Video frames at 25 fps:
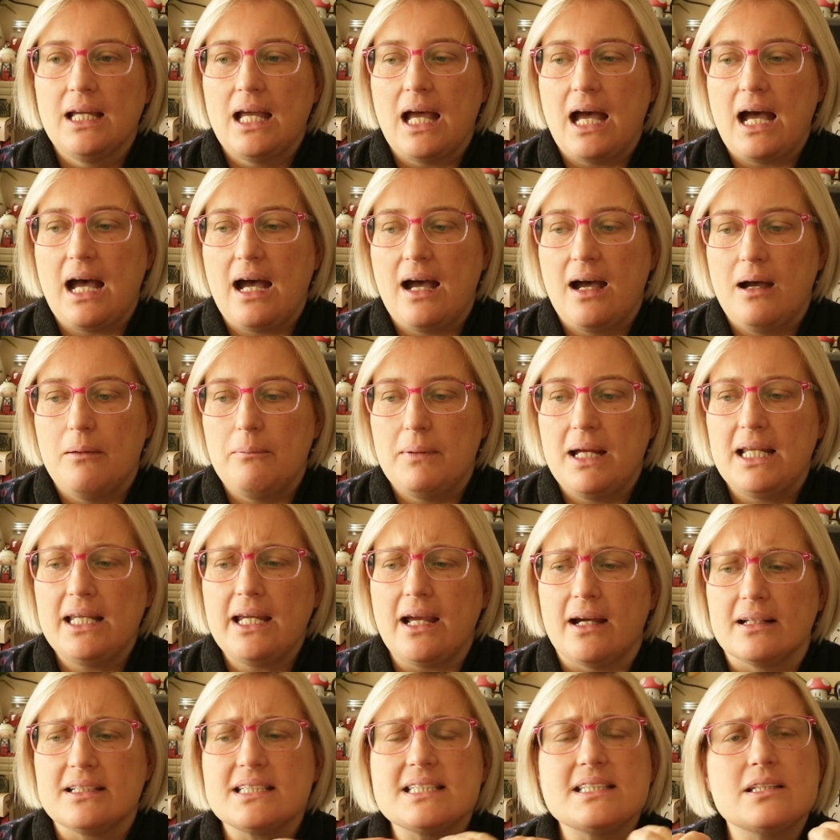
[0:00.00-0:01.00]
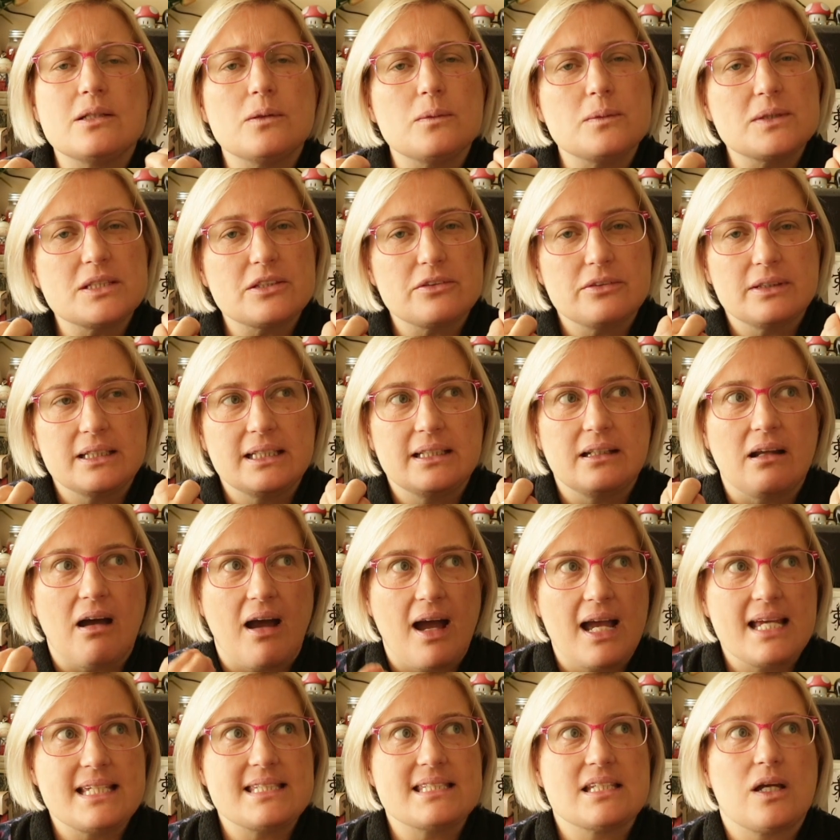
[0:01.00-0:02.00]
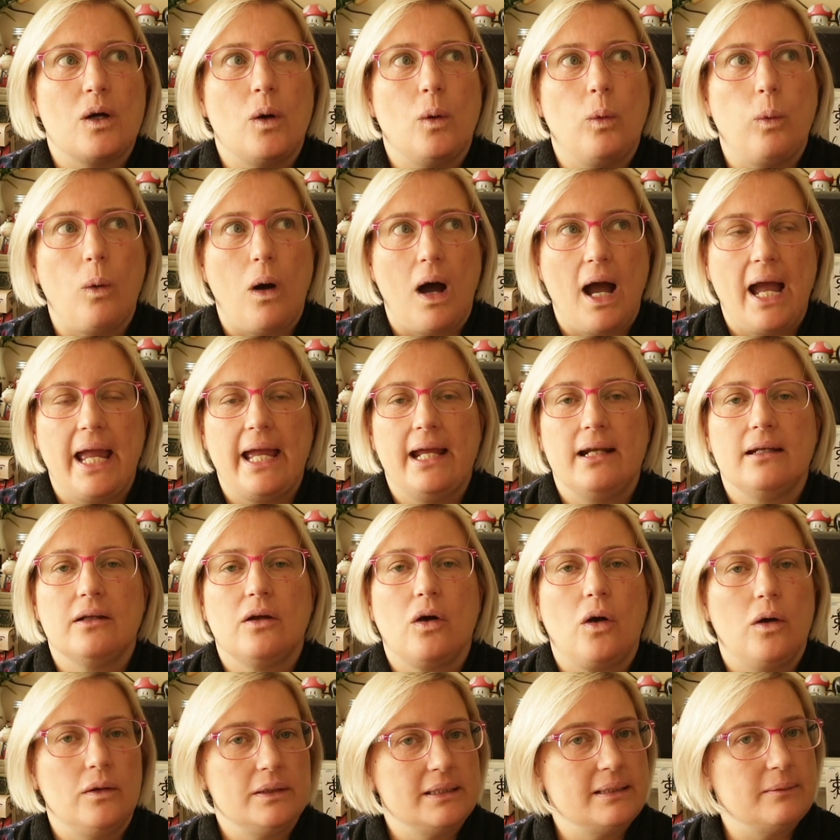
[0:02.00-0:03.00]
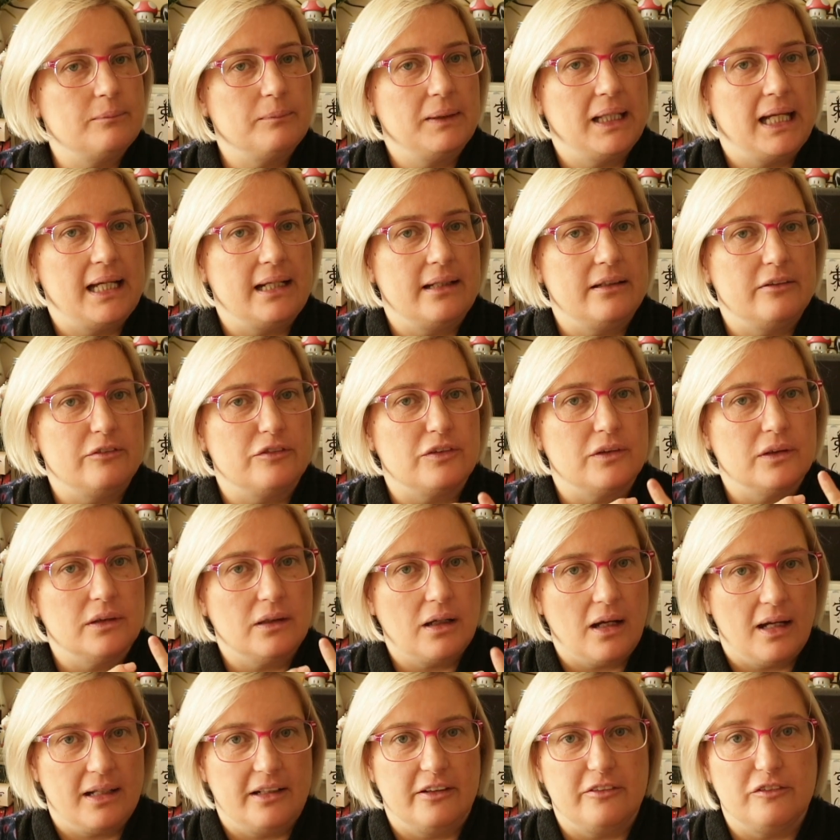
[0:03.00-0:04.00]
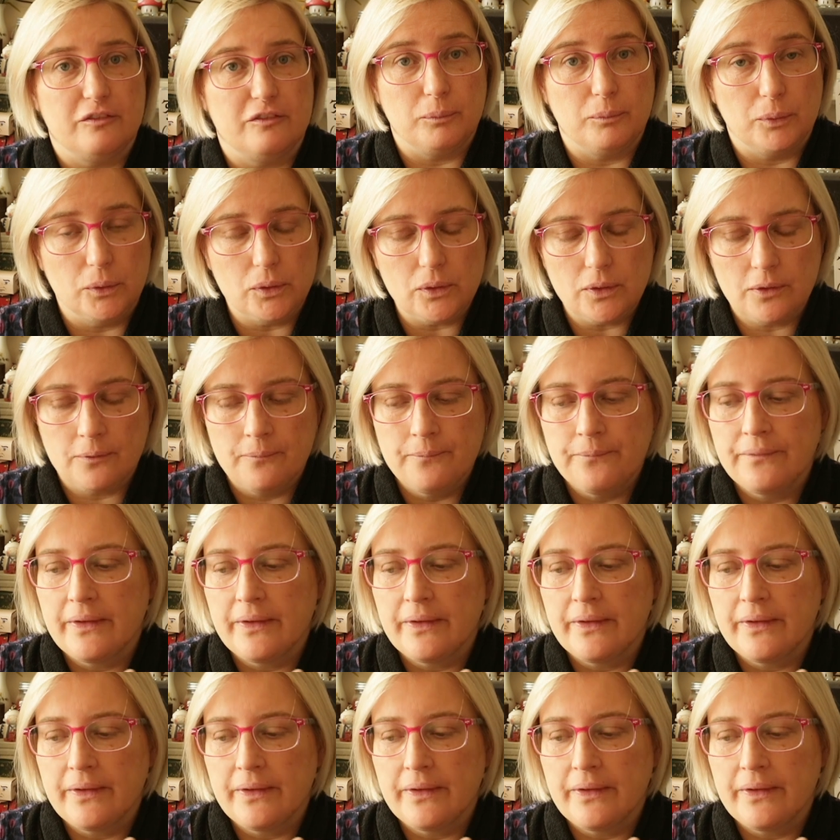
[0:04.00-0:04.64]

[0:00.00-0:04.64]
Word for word: um, and yeah I just thought it was a really nice quiet contemplative kind book